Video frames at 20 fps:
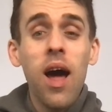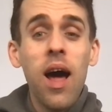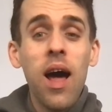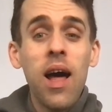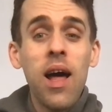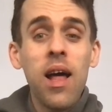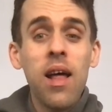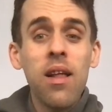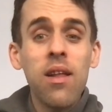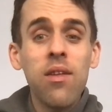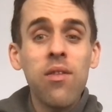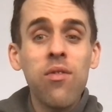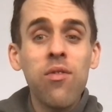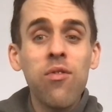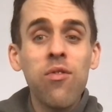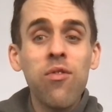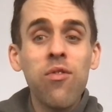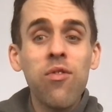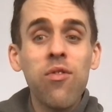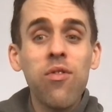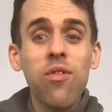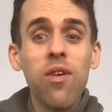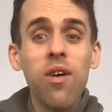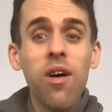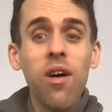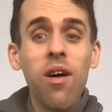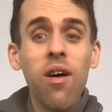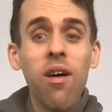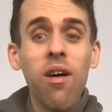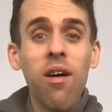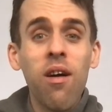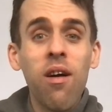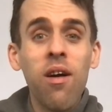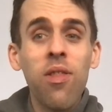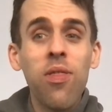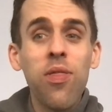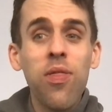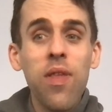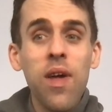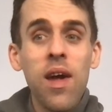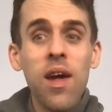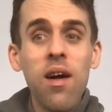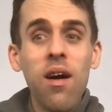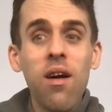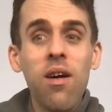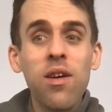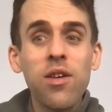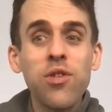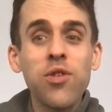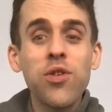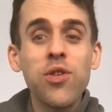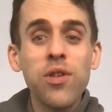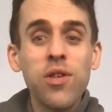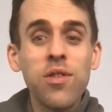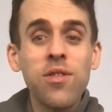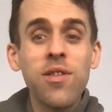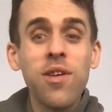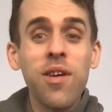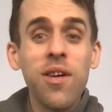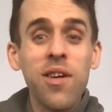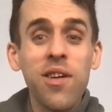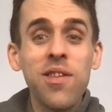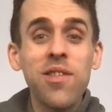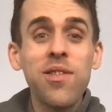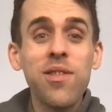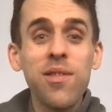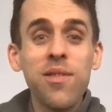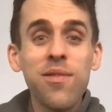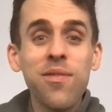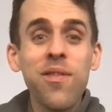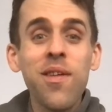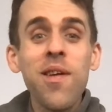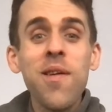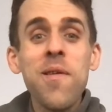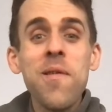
And I think I should kind of